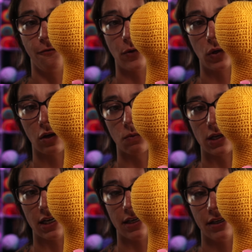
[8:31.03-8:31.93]

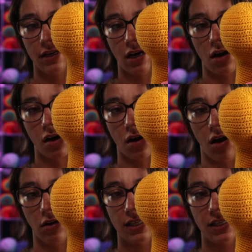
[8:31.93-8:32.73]
Forward are all